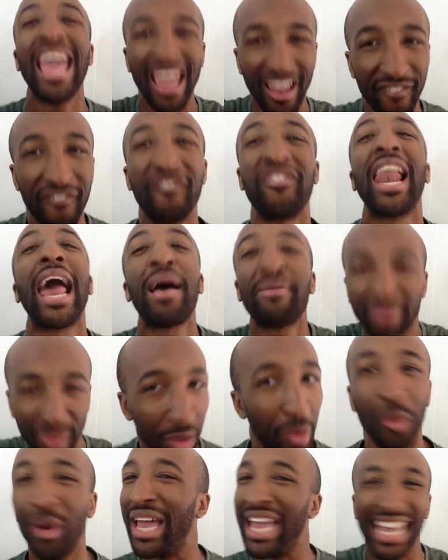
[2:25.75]
and flapped
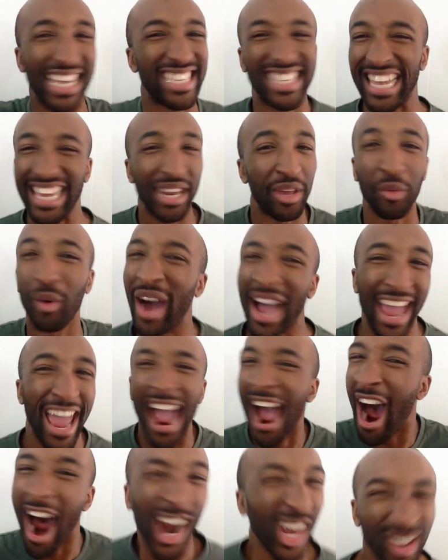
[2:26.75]
them wings anyway.
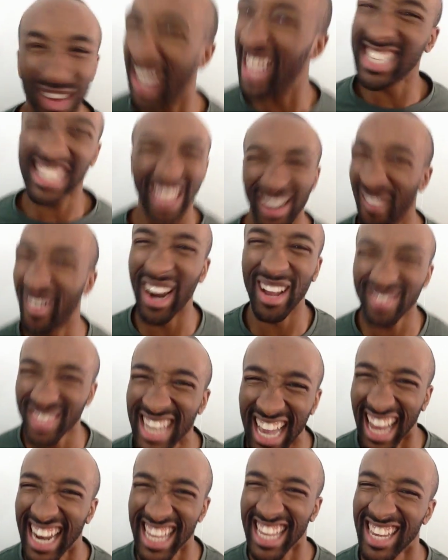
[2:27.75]
Are you listening to what I'm
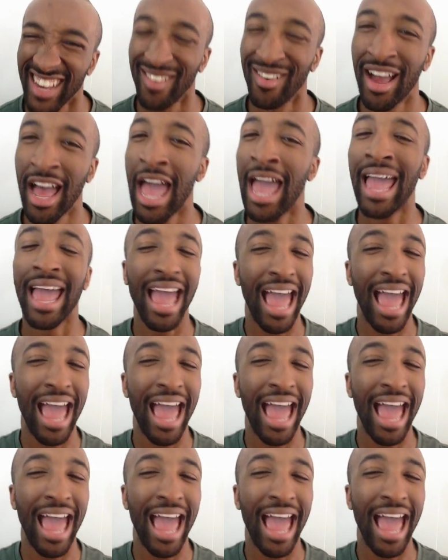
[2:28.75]
telling you?